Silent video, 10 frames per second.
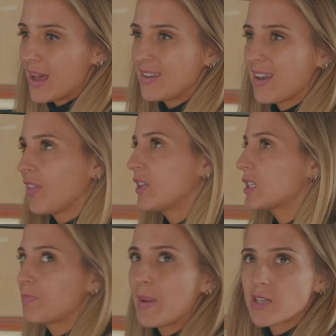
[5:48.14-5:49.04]
Nothing
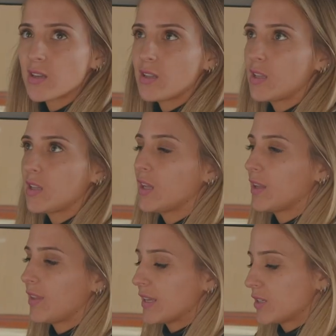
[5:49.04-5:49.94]
special,
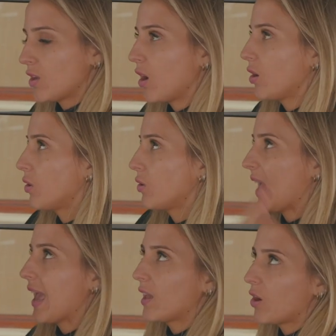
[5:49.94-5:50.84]
there's no
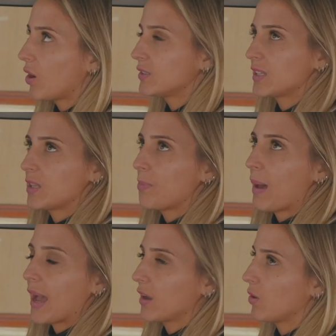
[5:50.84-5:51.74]
air cons at the
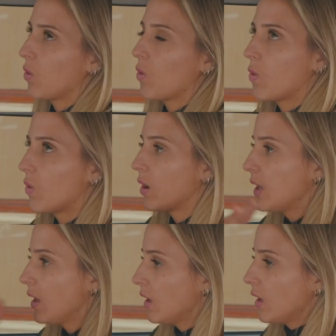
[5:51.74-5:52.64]
back or
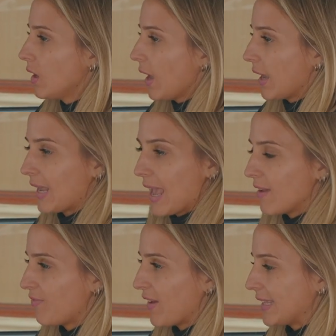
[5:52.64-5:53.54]
any
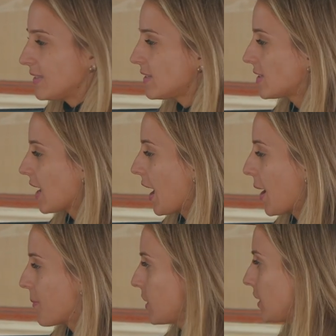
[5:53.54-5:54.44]
air vents.
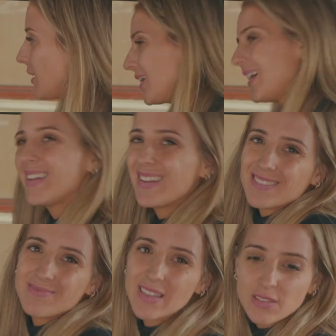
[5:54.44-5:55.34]

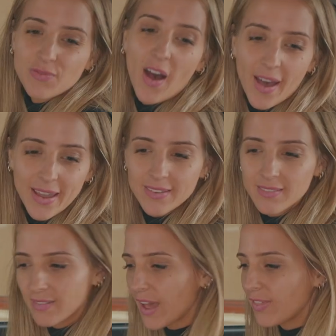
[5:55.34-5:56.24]
It's fine.
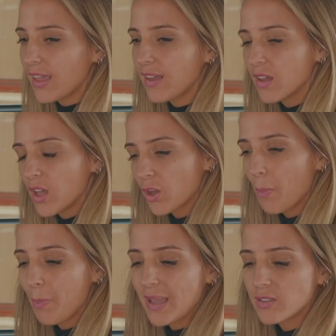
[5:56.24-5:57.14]
I think
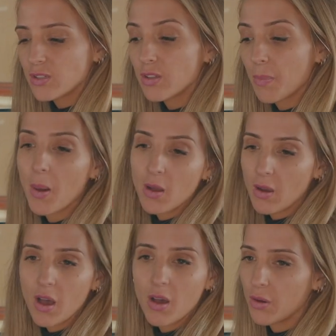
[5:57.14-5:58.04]
compared to the
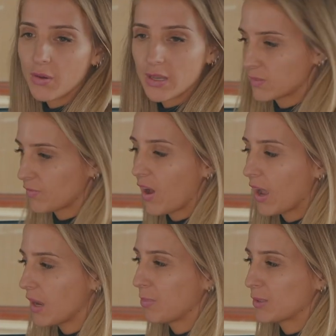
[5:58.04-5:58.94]
Polo, it's
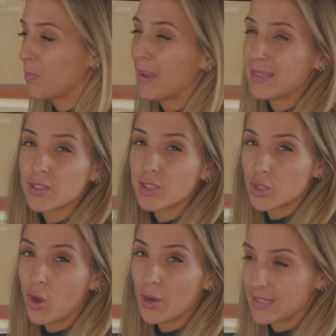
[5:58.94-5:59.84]
fine, but compared to the
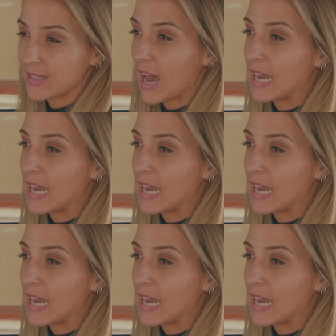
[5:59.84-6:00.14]
Starlet and the